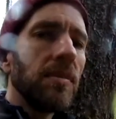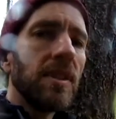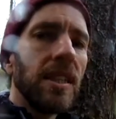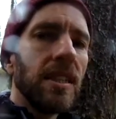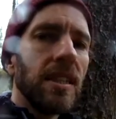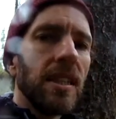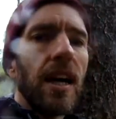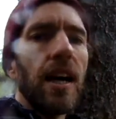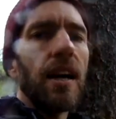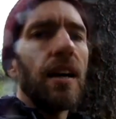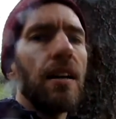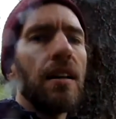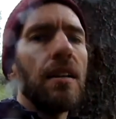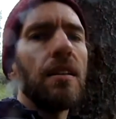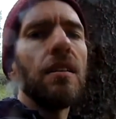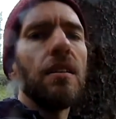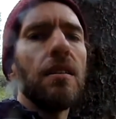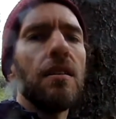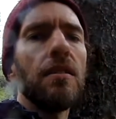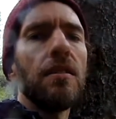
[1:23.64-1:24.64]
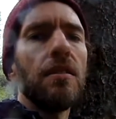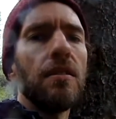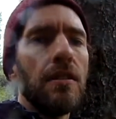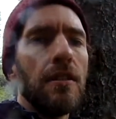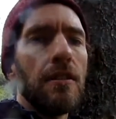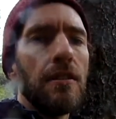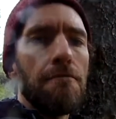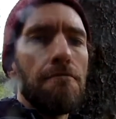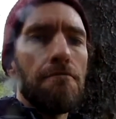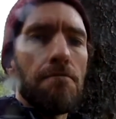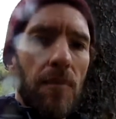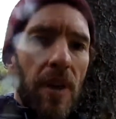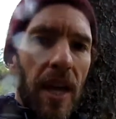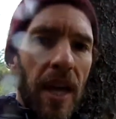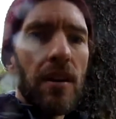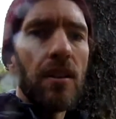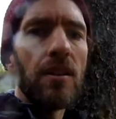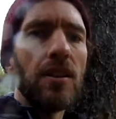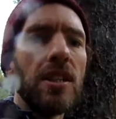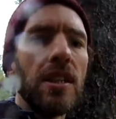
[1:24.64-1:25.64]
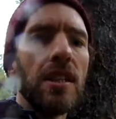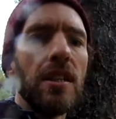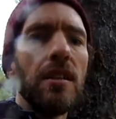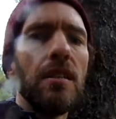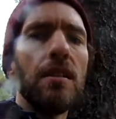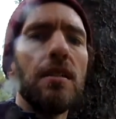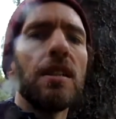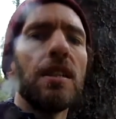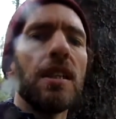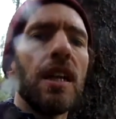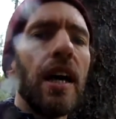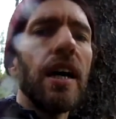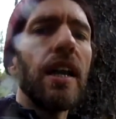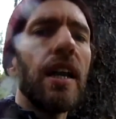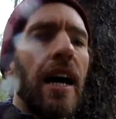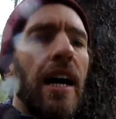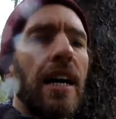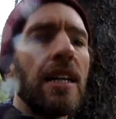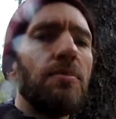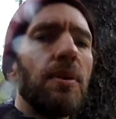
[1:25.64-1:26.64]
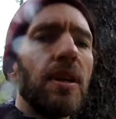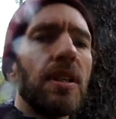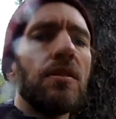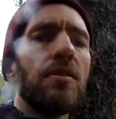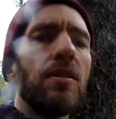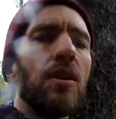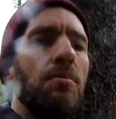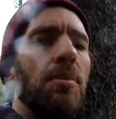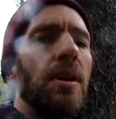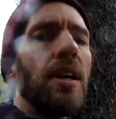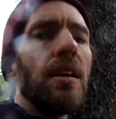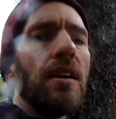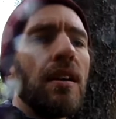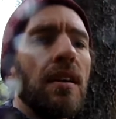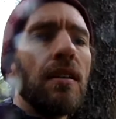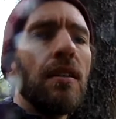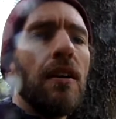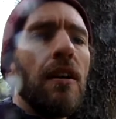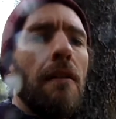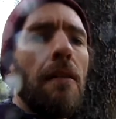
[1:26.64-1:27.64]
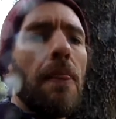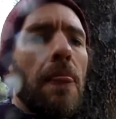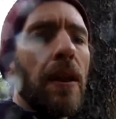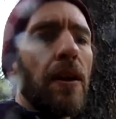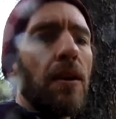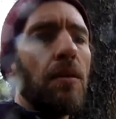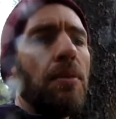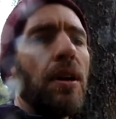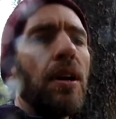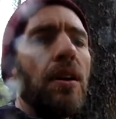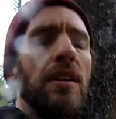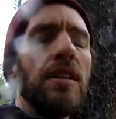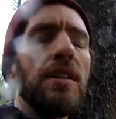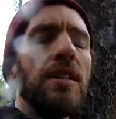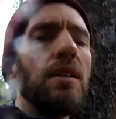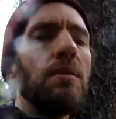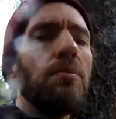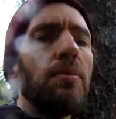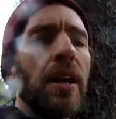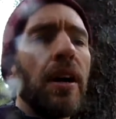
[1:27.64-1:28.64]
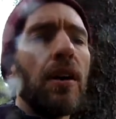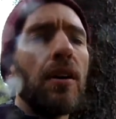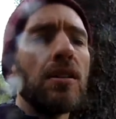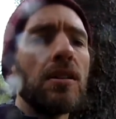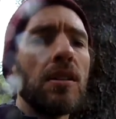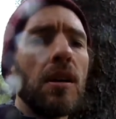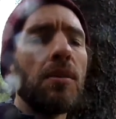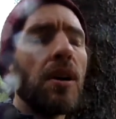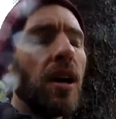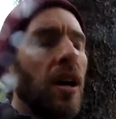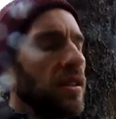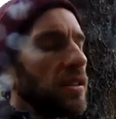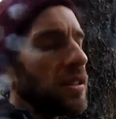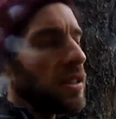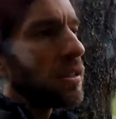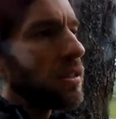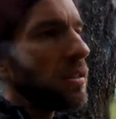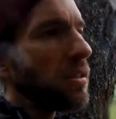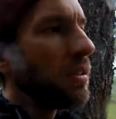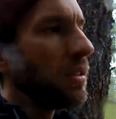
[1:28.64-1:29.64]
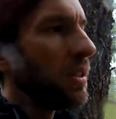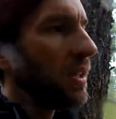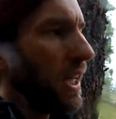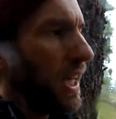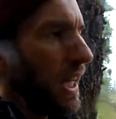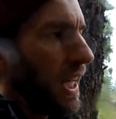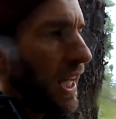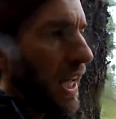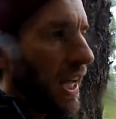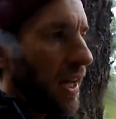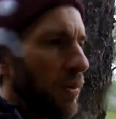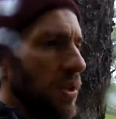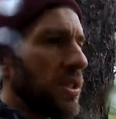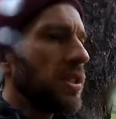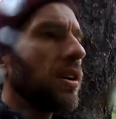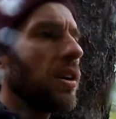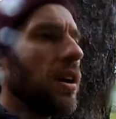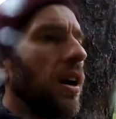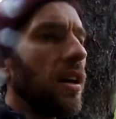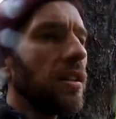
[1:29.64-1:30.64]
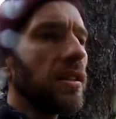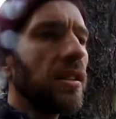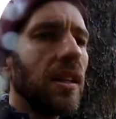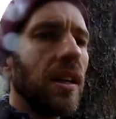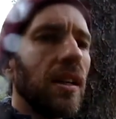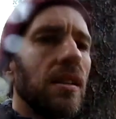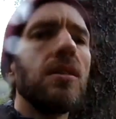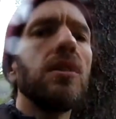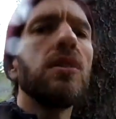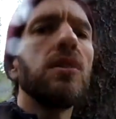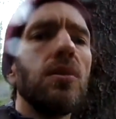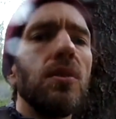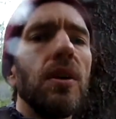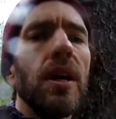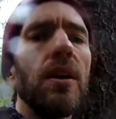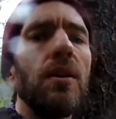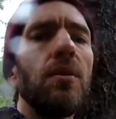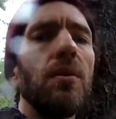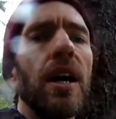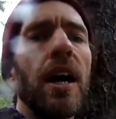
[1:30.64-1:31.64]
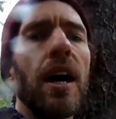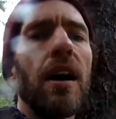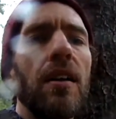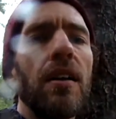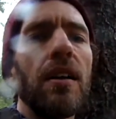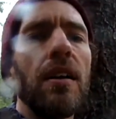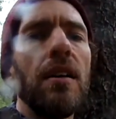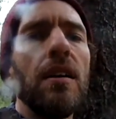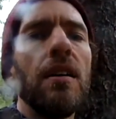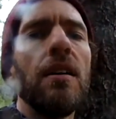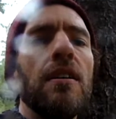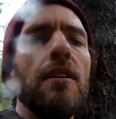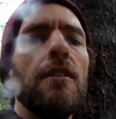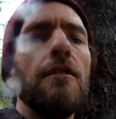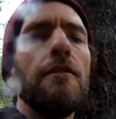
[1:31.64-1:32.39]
denied energy, denied aspects of our being that are buried deep in our subconscious and which are causing us to create a reality